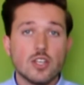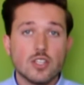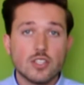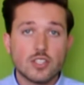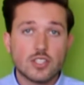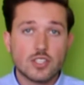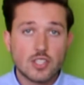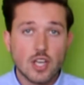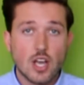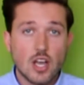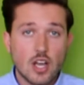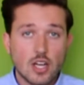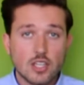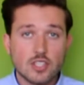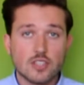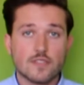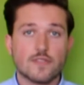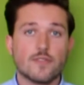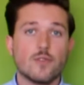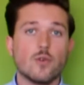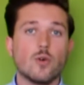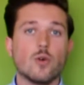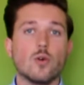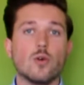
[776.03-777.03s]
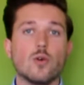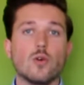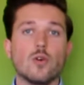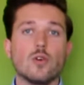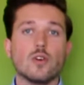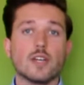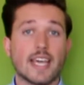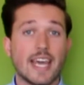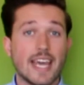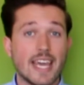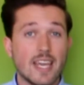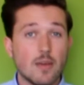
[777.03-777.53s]
search
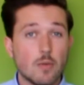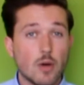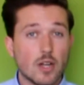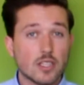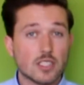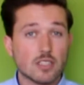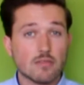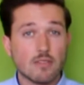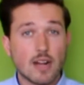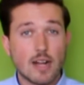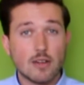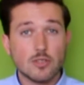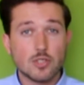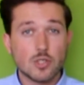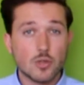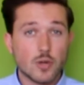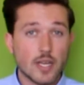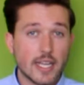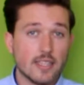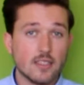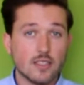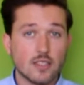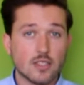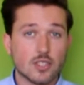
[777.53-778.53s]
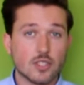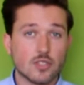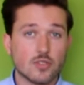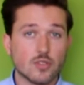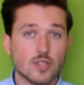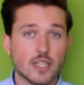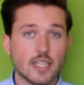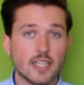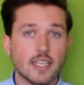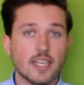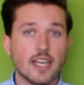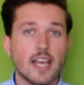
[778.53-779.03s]
for keywords around your
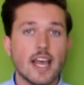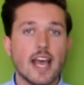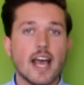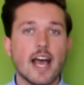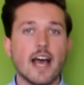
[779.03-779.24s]
industry,